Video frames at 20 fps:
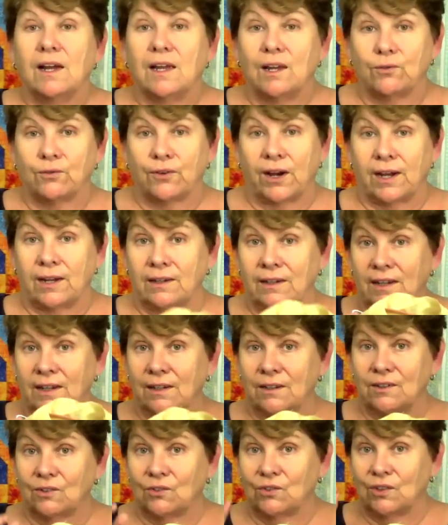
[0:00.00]
If I
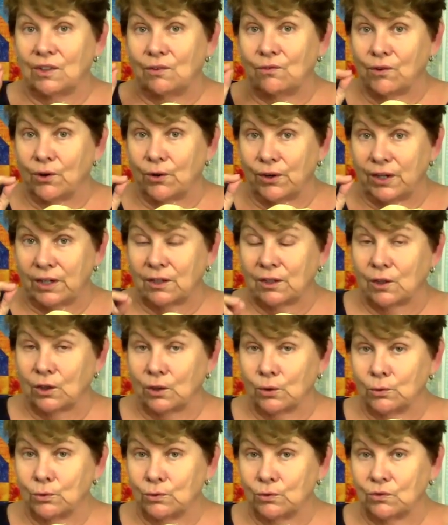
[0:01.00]
need to see very
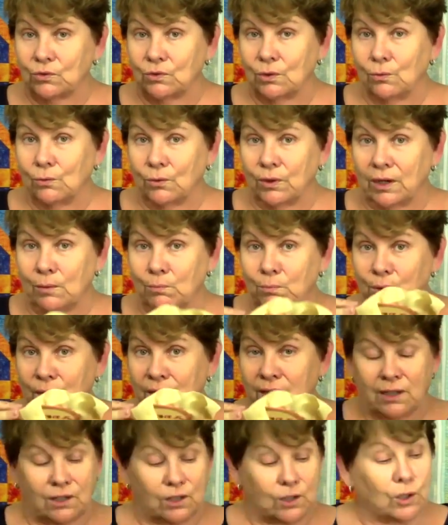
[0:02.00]
close, when I
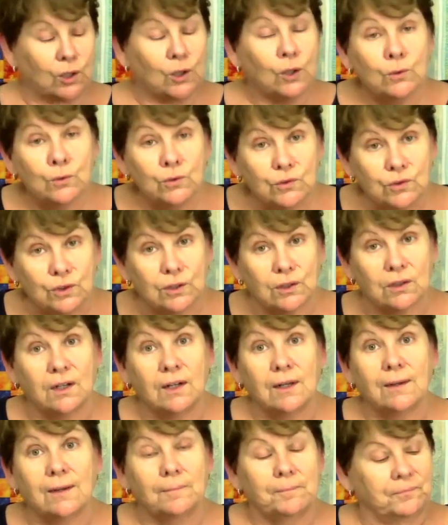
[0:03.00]
bring it closer,
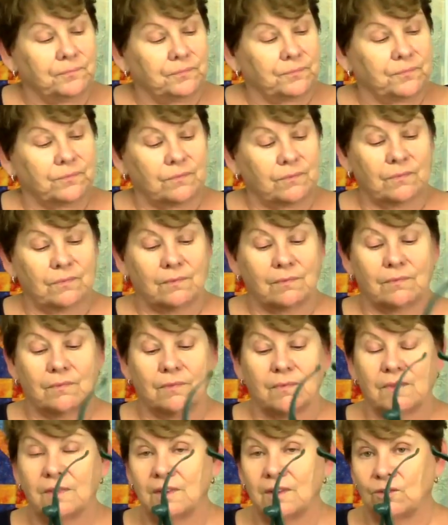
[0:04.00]

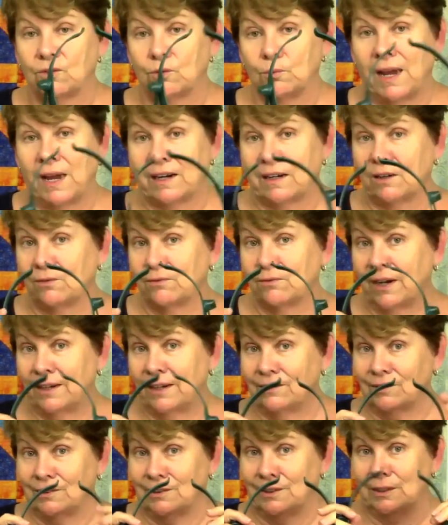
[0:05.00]
this
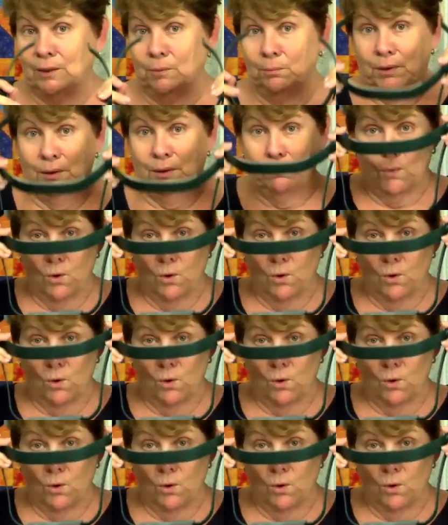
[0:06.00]
magnifies a little bit